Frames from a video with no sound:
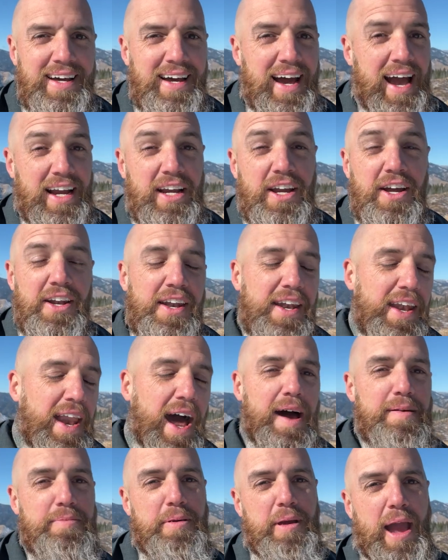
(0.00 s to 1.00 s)
I could
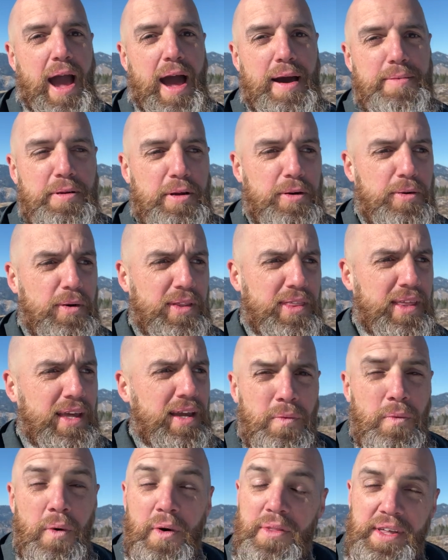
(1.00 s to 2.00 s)
not be happier with it.
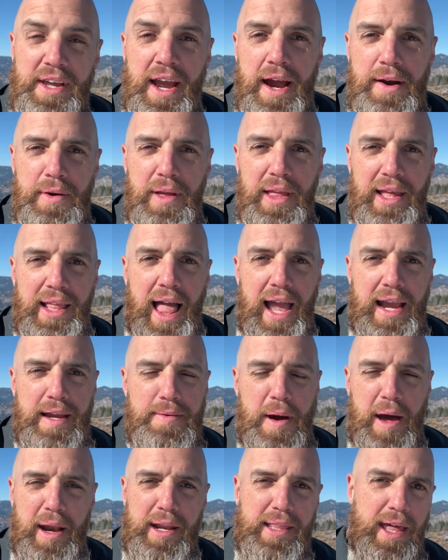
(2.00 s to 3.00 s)
One thing I really like
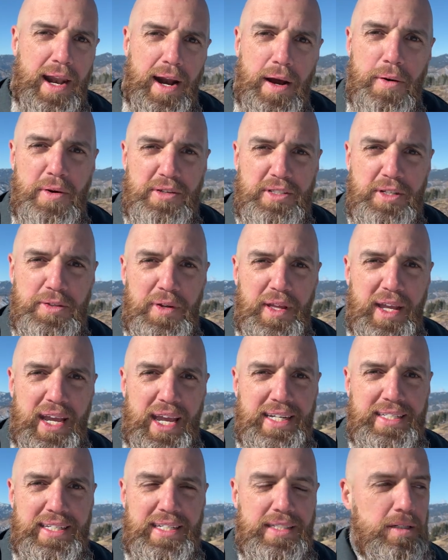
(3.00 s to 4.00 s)
about it that I wasn't really
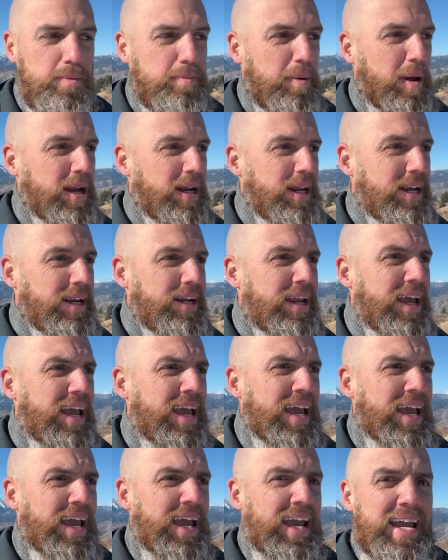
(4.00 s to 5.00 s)
anticipating
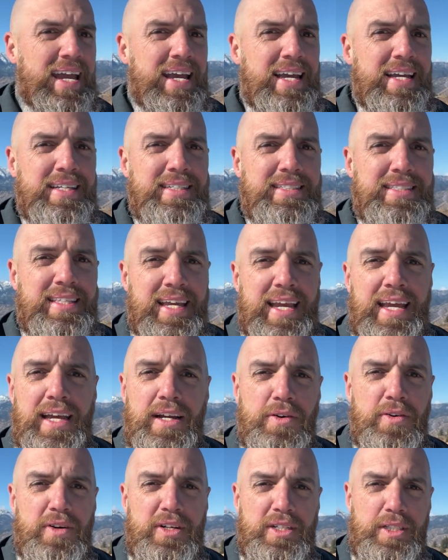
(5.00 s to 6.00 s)
is the
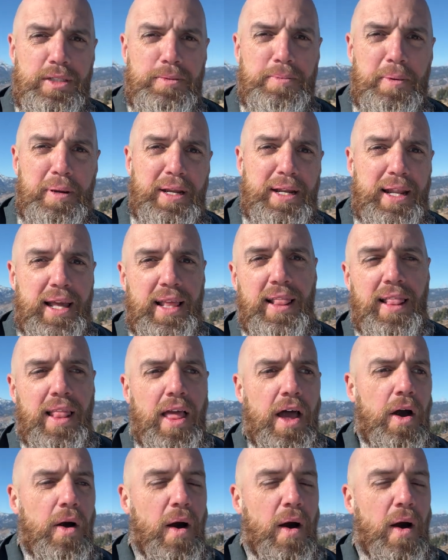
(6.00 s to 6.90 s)
increased speed in low.